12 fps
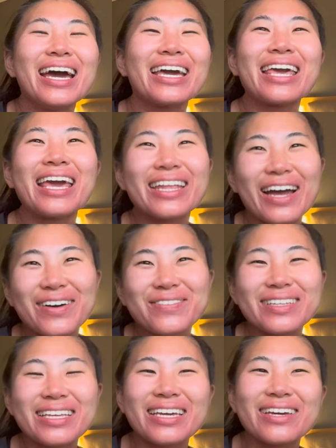cannot
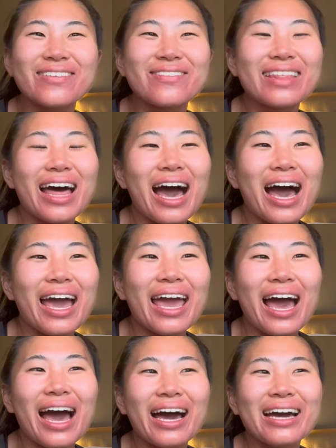believe that I
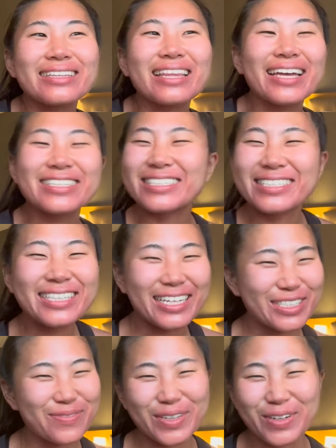had like just such
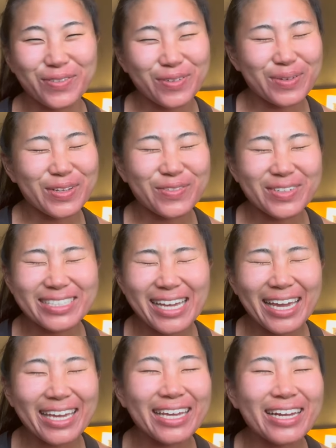a beautiful, beautiful
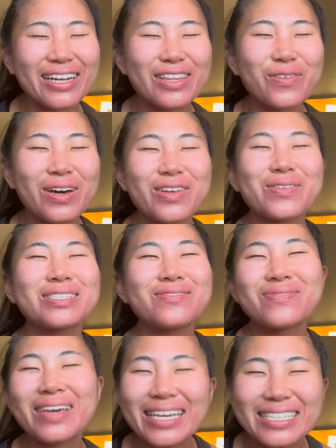day here. The weather was
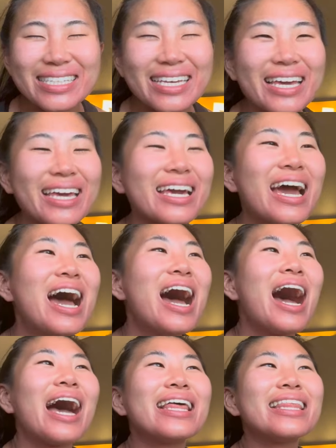amazing.
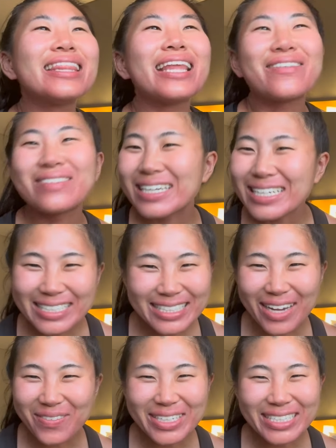I love that it's
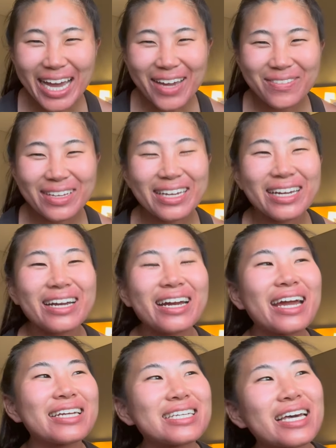summertime here,
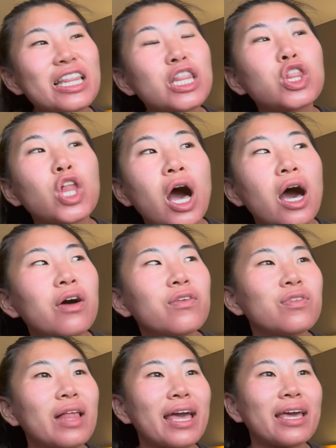and I
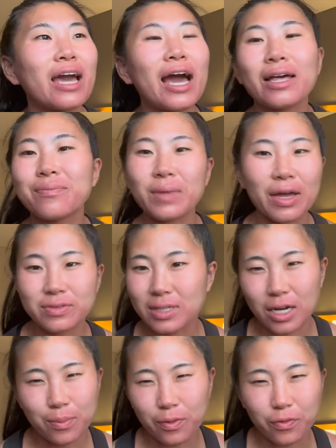love, like, I, I've
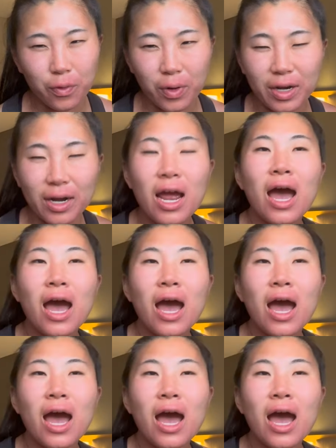said it before,